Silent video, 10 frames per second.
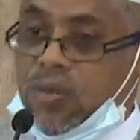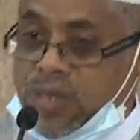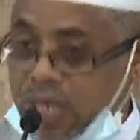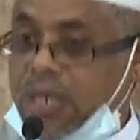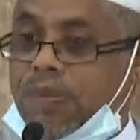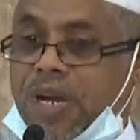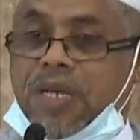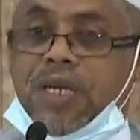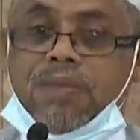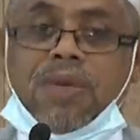
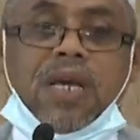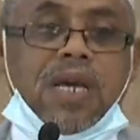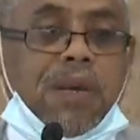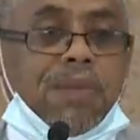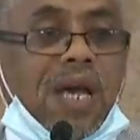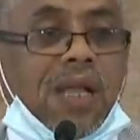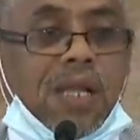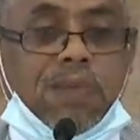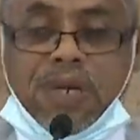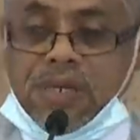Ebrahim, and may
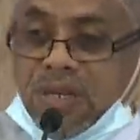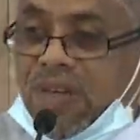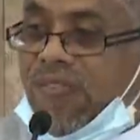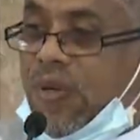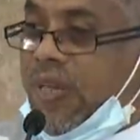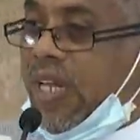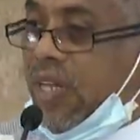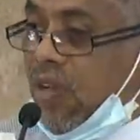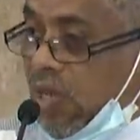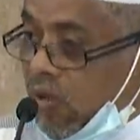Allah preserve you that
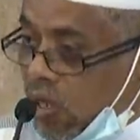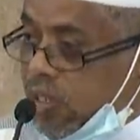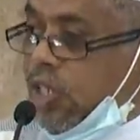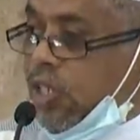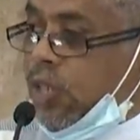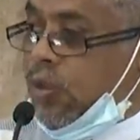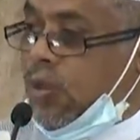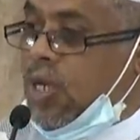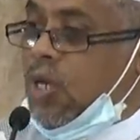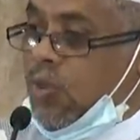you can
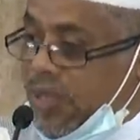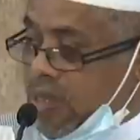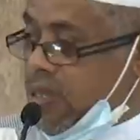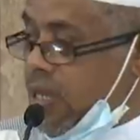continue with the